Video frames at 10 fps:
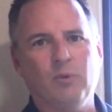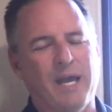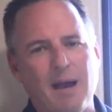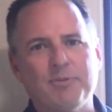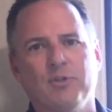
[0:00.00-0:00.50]
We
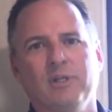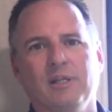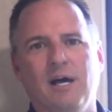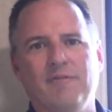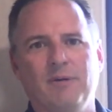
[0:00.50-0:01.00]
absolutely
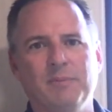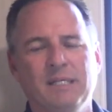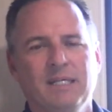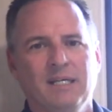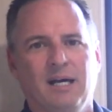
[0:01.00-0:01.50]
love them.
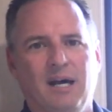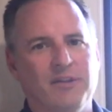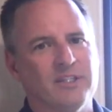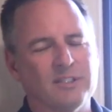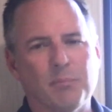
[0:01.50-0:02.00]

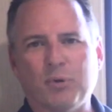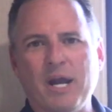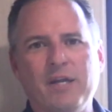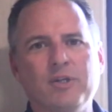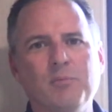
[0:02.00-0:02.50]
This is a
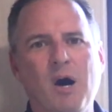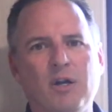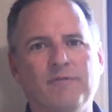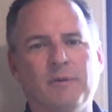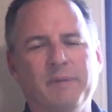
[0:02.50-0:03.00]
brand new
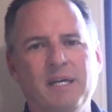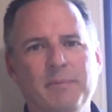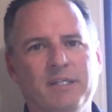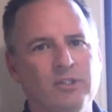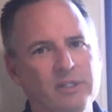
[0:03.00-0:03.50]
model from them,
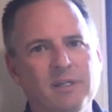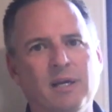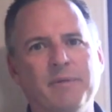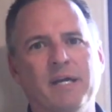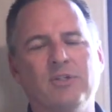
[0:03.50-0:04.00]
and you need to
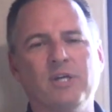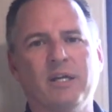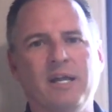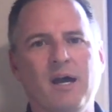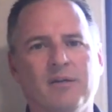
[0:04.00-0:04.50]
come down and
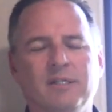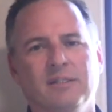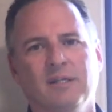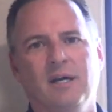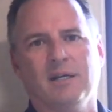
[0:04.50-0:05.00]
check it out.
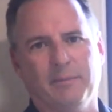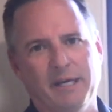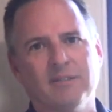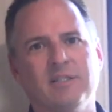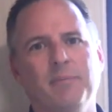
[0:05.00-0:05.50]
Come
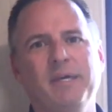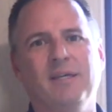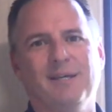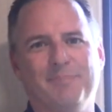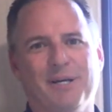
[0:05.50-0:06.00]
down and see
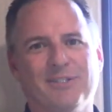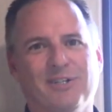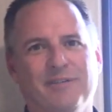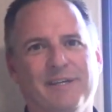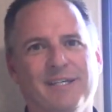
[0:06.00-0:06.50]
me at Parris
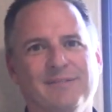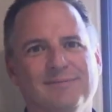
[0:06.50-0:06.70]
RV.